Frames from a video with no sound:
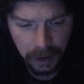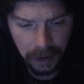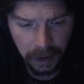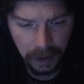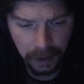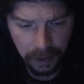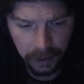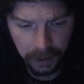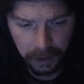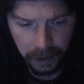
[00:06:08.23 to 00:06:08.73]

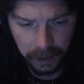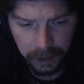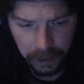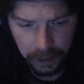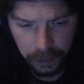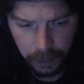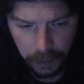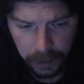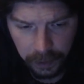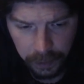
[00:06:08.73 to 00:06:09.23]
and
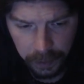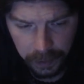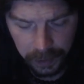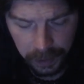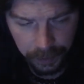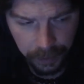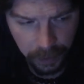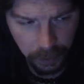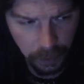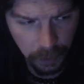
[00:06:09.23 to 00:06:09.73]
this one
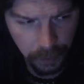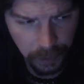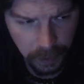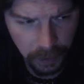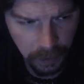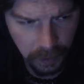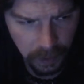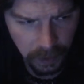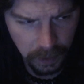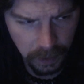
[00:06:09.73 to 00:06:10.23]
specific
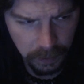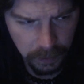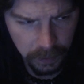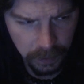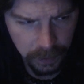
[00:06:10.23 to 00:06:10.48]
woman,